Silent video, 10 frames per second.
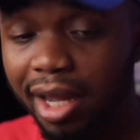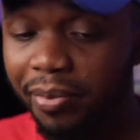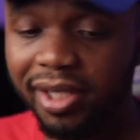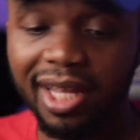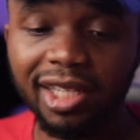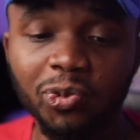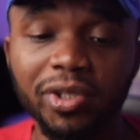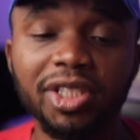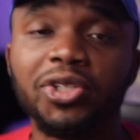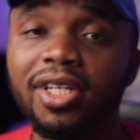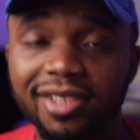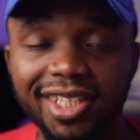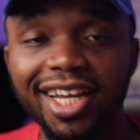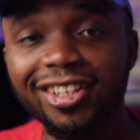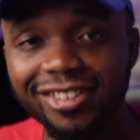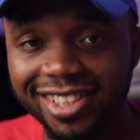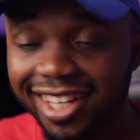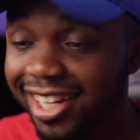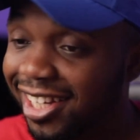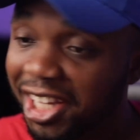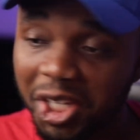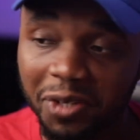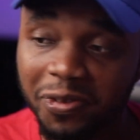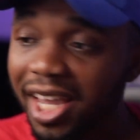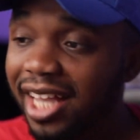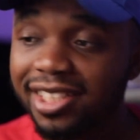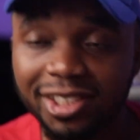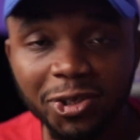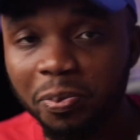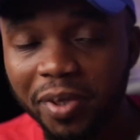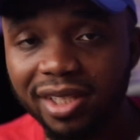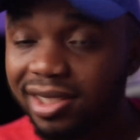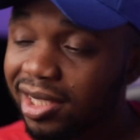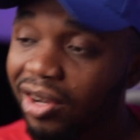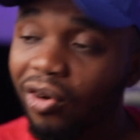That's what they're trying to tell us. Like, if you guys are so pissed,